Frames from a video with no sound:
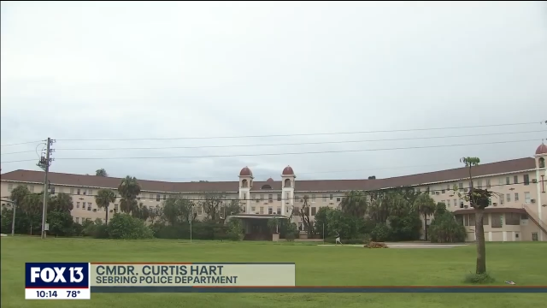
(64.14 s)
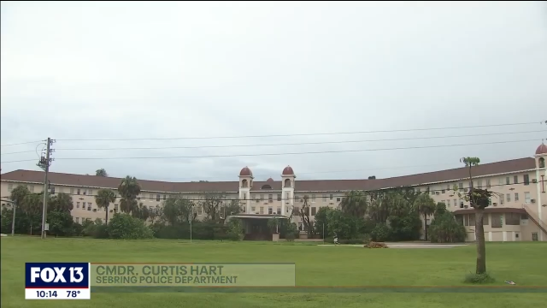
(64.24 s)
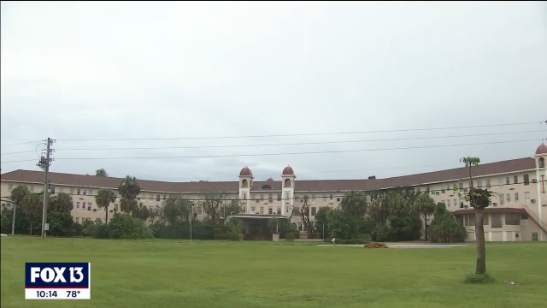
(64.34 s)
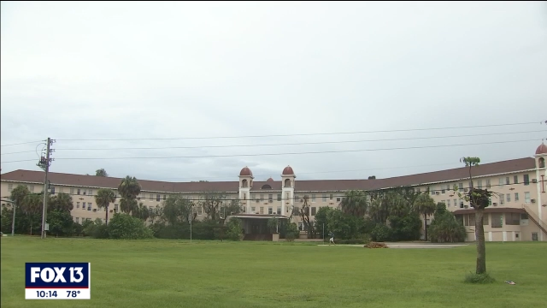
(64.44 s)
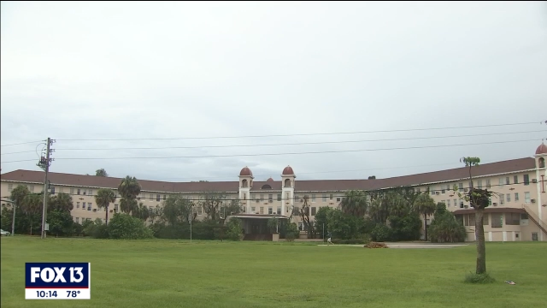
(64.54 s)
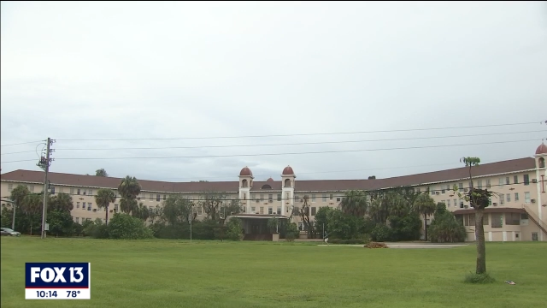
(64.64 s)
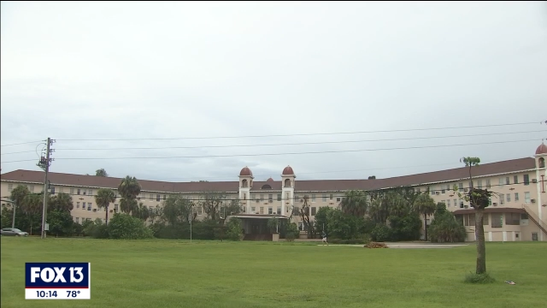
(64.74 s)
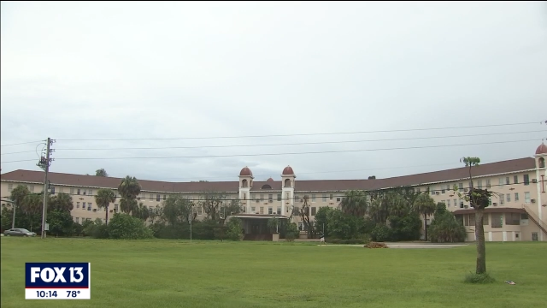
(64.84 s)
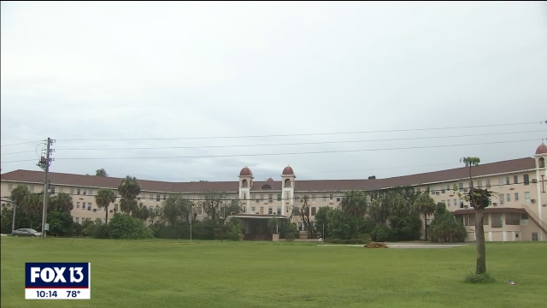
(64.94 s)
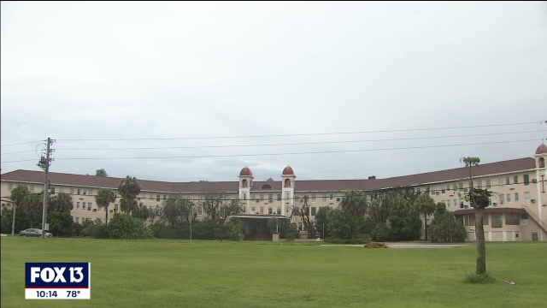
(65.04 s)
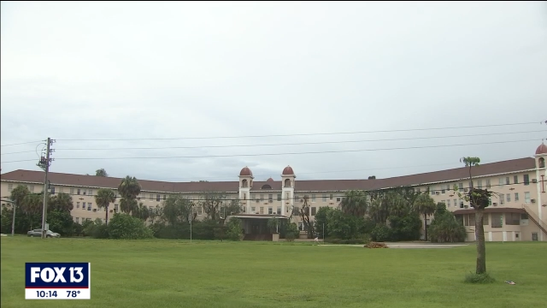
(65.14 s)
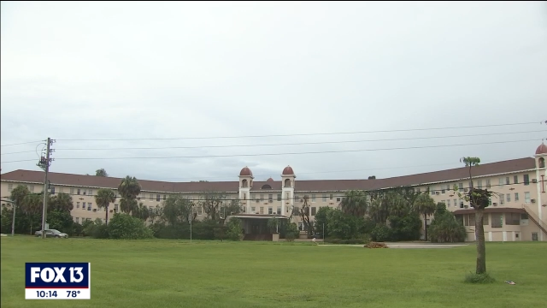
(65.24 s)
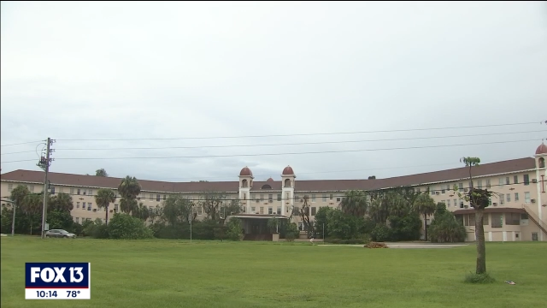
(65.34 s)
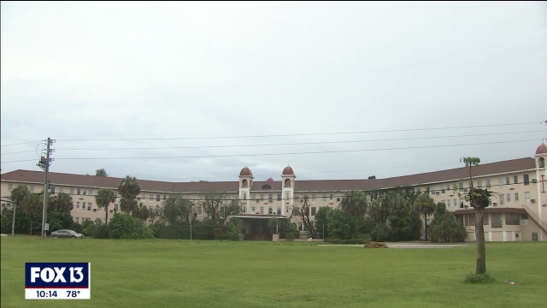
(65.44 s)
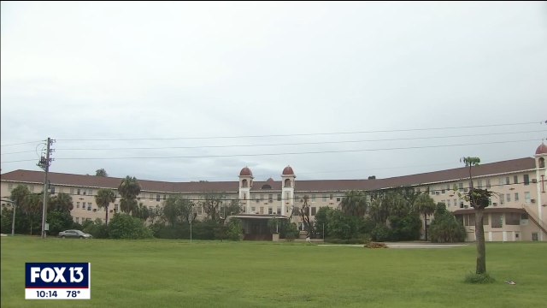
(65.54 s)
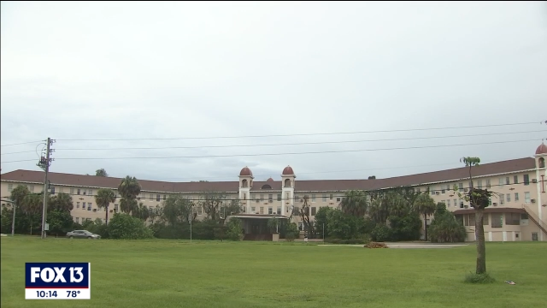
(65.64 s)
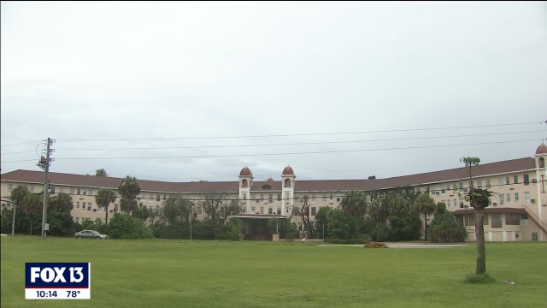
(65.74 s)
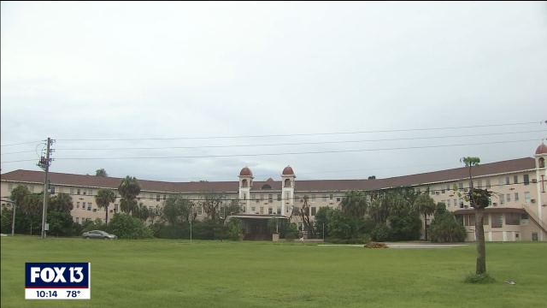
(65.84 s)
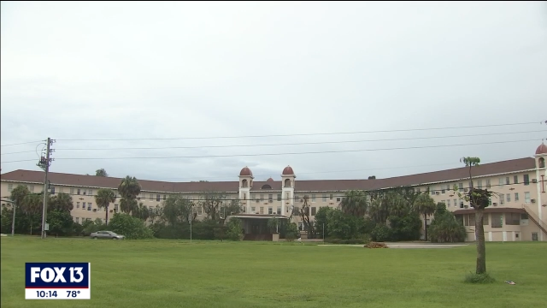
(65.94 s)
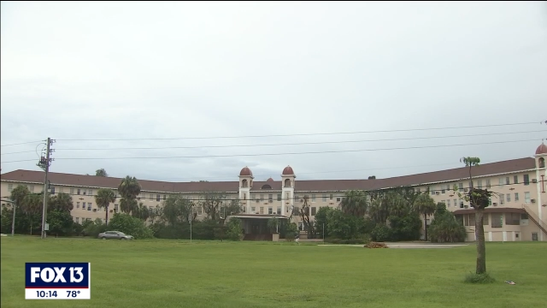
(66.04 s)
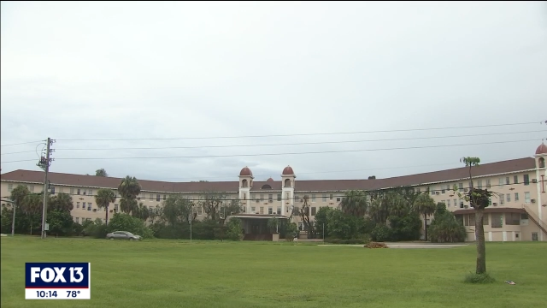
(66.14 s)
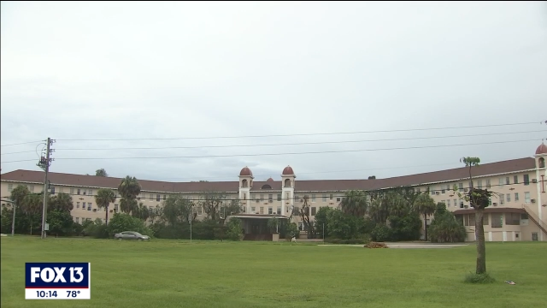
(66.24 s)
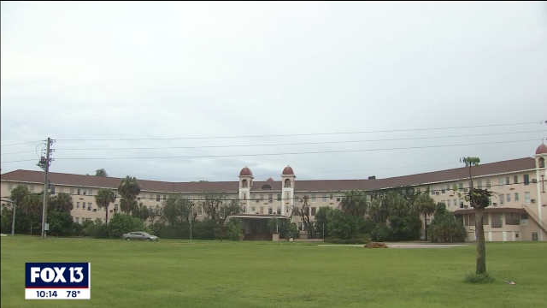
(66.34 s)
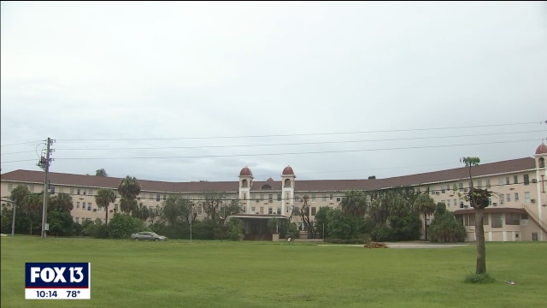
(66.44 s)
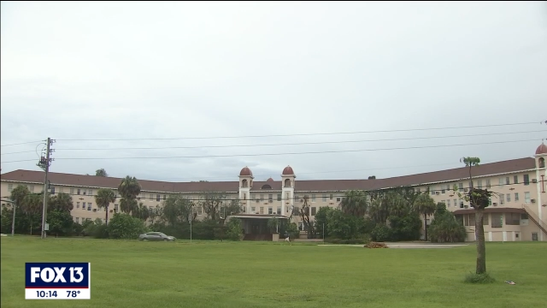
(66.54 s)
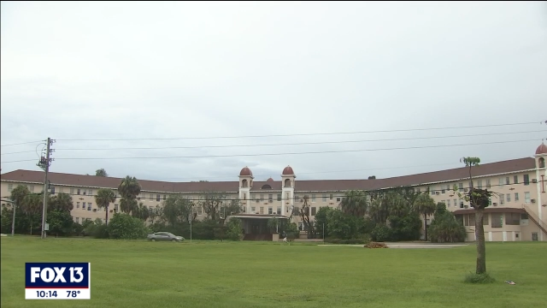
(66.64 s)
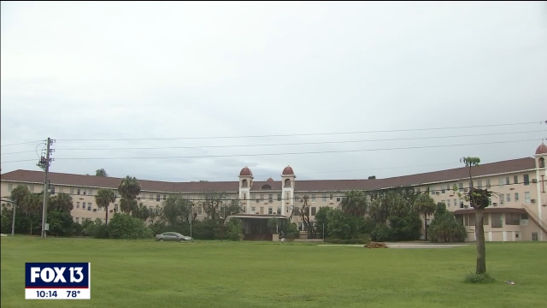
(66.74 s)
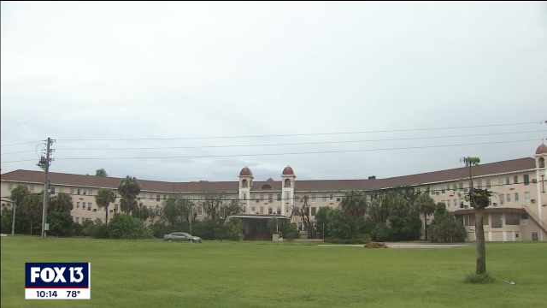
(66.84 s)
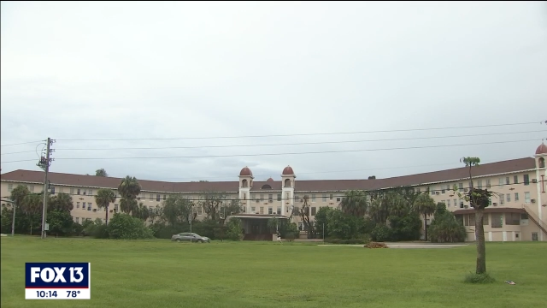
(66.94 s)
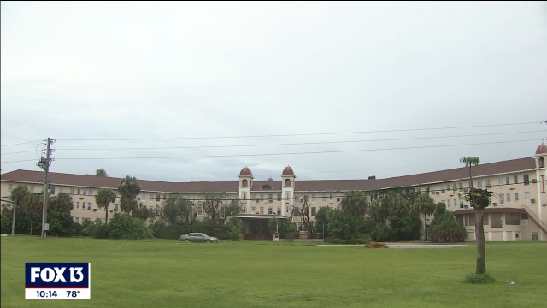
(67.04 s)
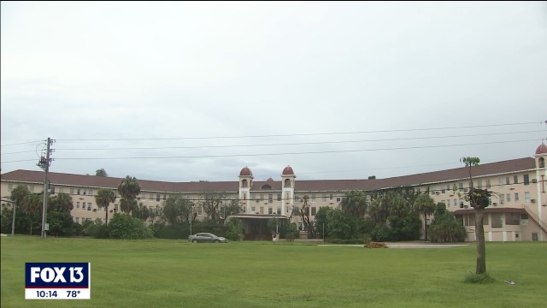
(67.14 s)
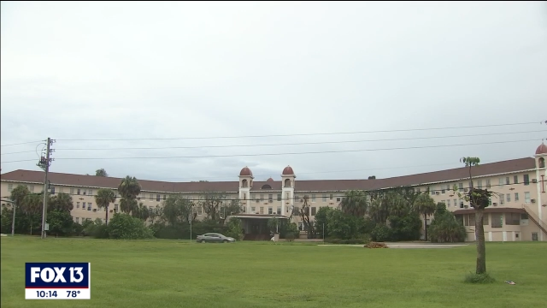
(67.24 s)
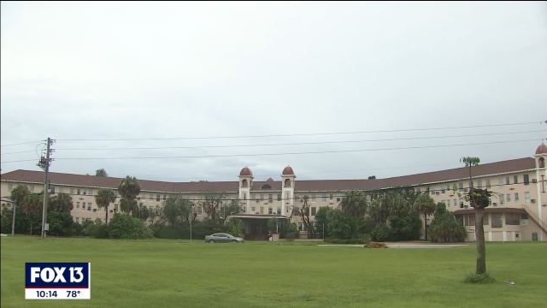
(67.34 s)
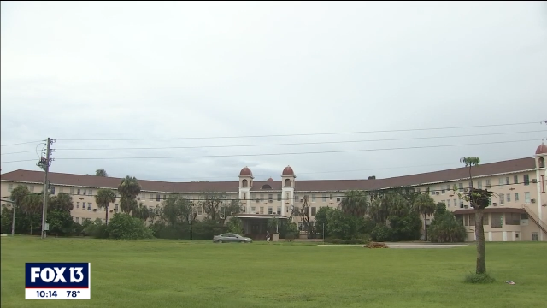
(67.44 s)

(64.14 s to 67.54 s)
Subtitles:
Nobody's mouth can be seen.